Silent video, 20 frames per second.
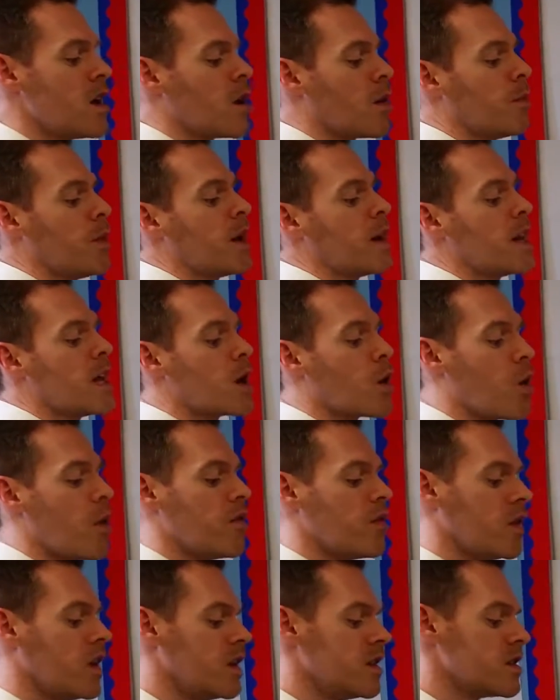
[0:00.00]
completely
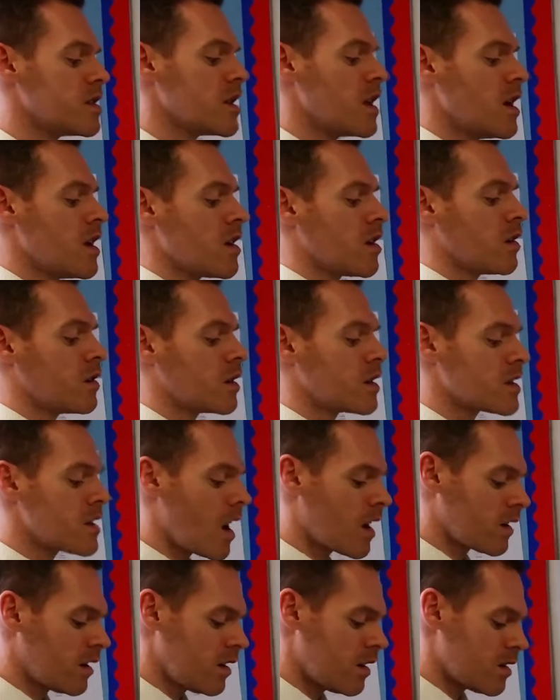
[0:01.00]
equivalent. They're
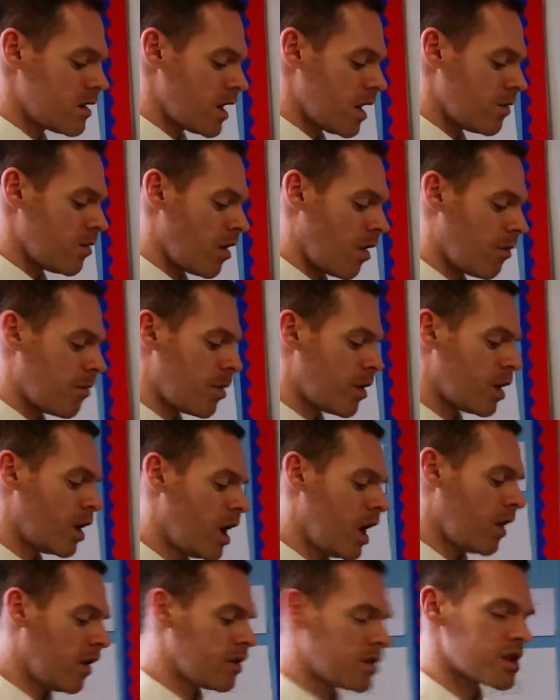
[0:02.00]
exactly the same number.
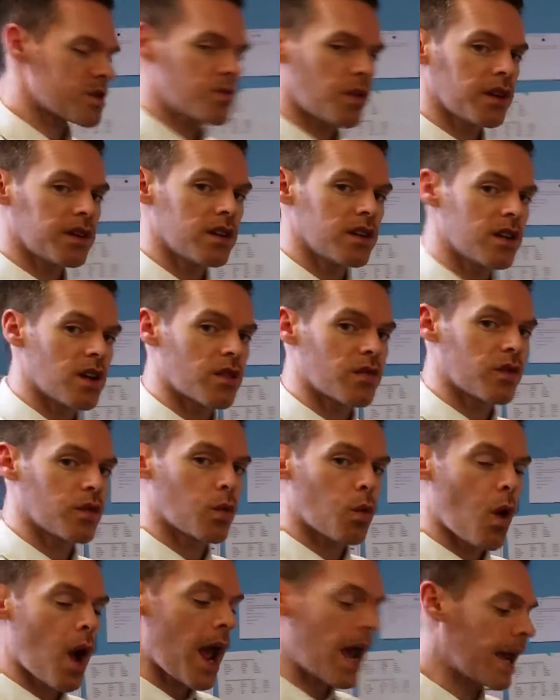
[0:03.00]
They're just written a
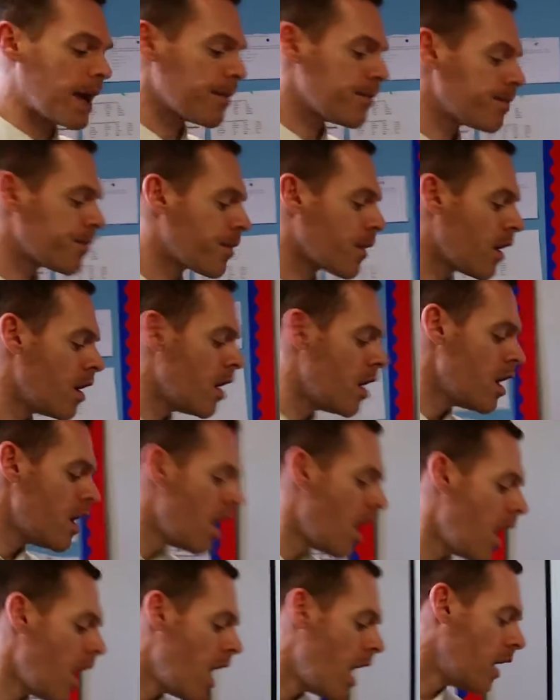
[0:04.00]
different way.
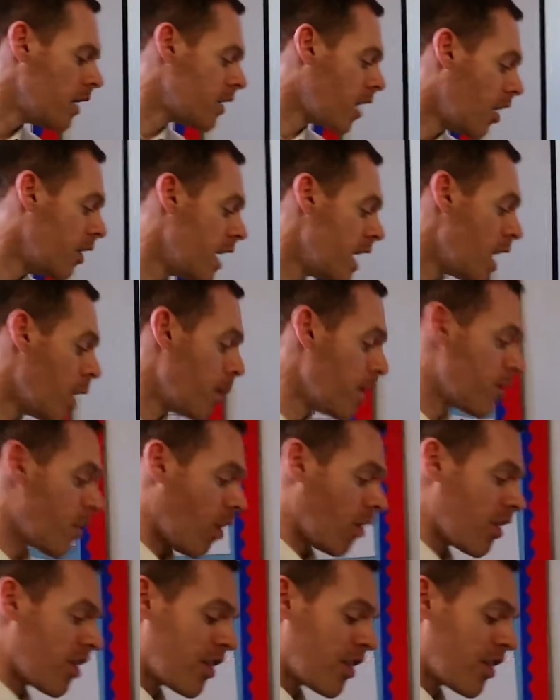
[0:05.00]
Down here, we've got